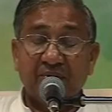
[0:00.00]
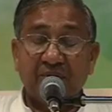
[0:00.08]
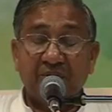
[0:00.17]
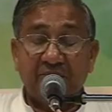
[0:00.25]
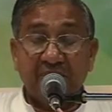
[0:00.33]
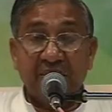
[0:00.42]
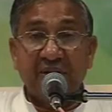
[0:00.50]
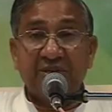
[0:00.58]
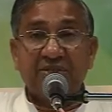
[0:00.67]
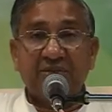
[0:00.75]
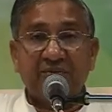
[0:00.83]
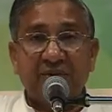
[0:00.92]
the
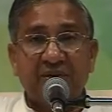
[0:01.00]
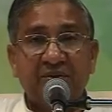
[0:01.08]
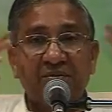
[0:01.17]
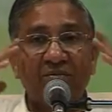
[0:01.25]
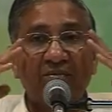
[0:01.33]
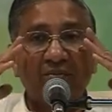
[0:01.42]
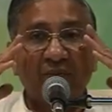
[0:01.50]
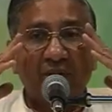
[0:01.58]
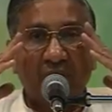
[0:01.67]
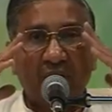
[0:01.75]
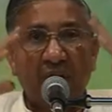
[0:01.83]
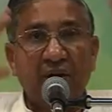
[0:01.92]
biggest one the
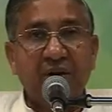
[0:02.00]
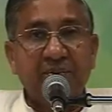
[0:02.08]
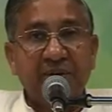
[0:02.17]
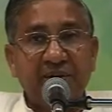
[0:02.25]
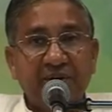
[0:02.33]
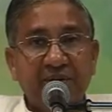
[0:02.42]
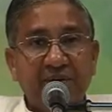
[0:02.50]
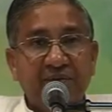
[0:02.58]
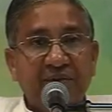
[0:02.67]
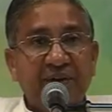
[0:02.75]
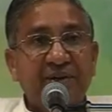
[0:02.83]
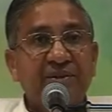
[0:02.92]
unlimited
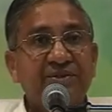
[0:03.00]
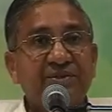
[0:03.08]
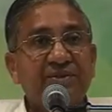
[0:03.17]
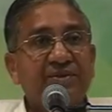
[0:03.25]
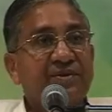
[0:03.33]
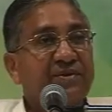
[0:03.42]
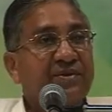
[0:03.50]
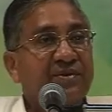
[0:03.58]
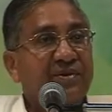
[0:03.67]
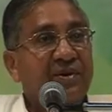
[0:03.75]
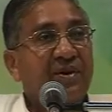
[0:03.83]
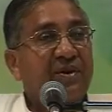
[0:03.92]
ones
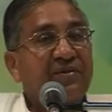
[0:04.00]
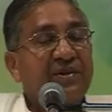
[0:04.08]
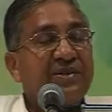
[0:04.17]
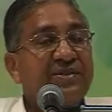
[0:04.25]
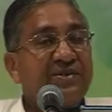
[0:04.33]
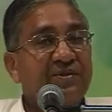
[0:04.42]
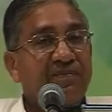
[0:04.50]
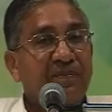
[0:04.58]
always.